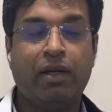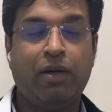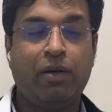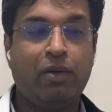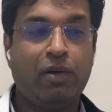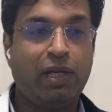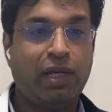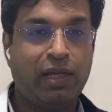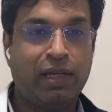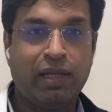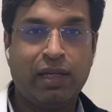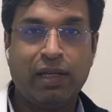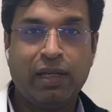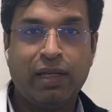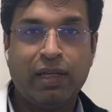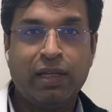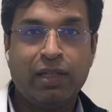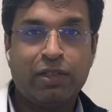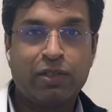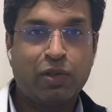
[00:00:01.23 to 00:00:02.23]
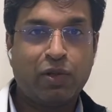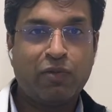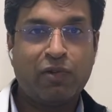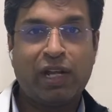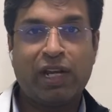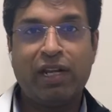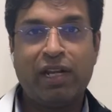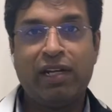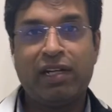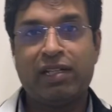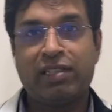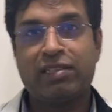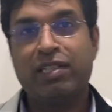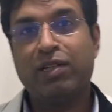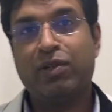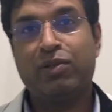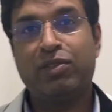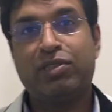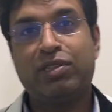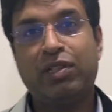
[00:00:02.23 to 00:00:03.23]
Okay, so a very
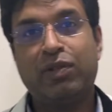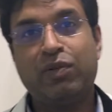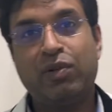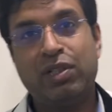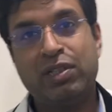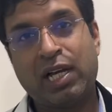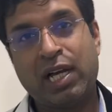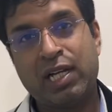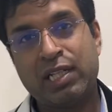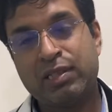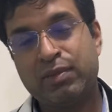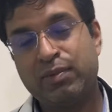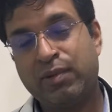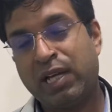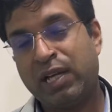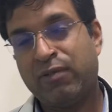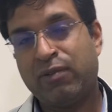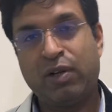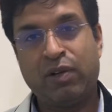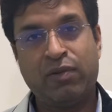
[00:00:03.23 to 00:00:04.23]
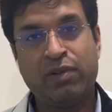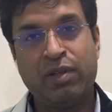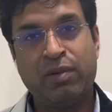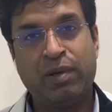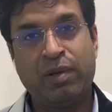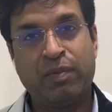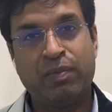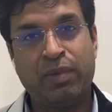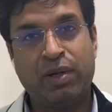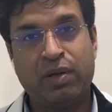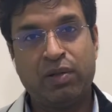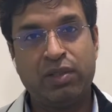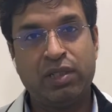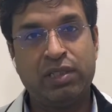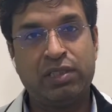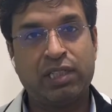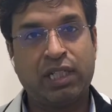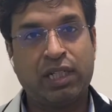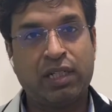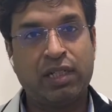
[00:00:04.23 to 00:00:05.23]
interesting question was asked by one of the member on
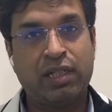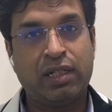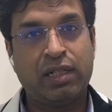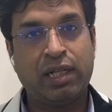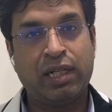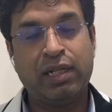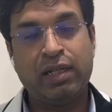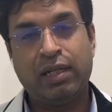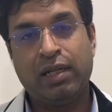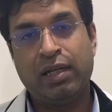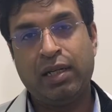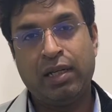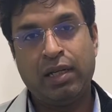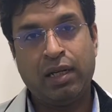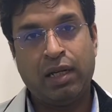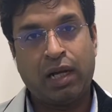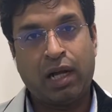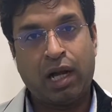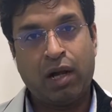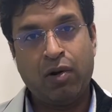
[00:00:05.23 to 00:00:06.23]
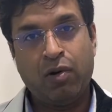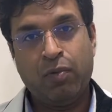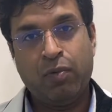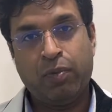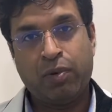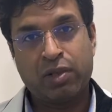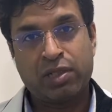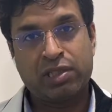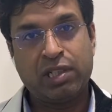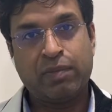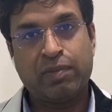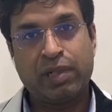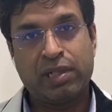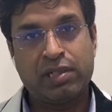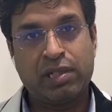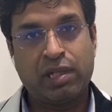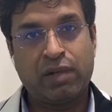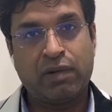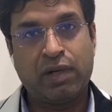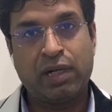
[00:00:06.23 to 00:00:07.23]
the channel that how positive
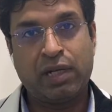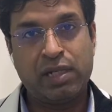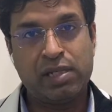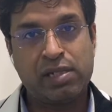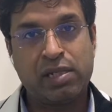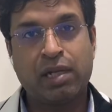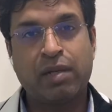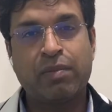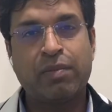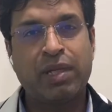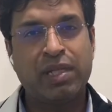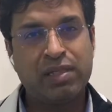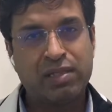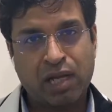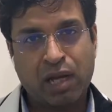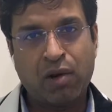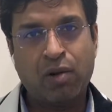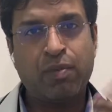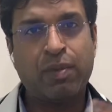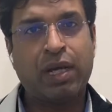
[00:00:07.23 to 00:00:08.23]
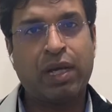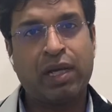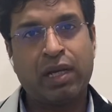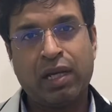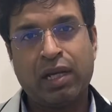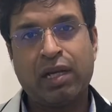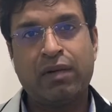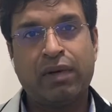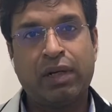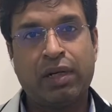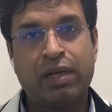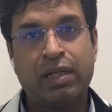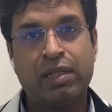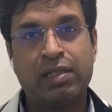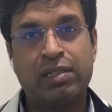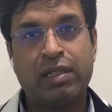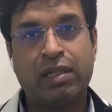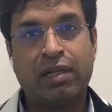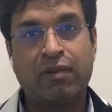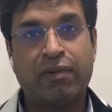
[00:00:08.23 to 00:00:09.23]
pressure ventilation means how mechanical
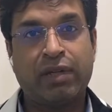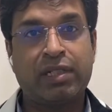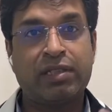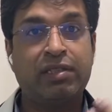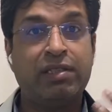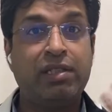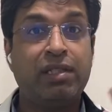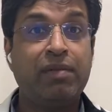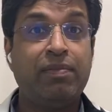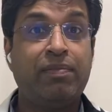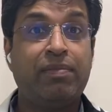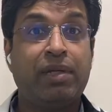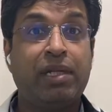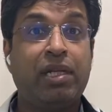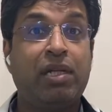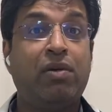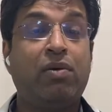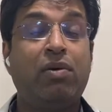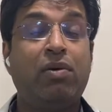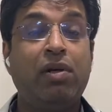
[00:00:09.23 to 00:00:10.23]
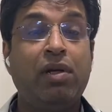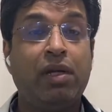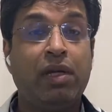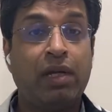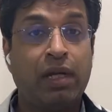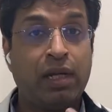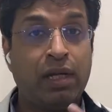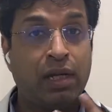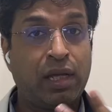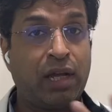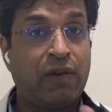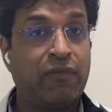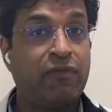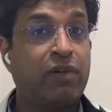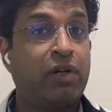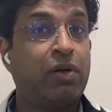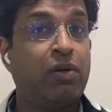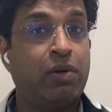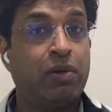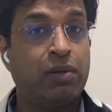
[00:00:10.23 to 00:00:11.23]
ventilation affects the preload and
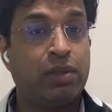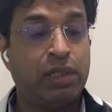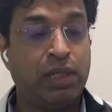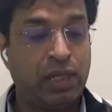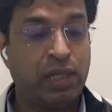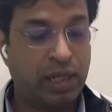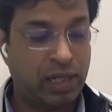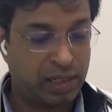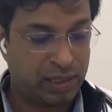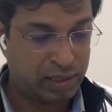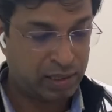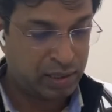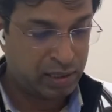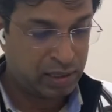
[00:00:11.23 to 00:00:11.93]
afterload on the heart.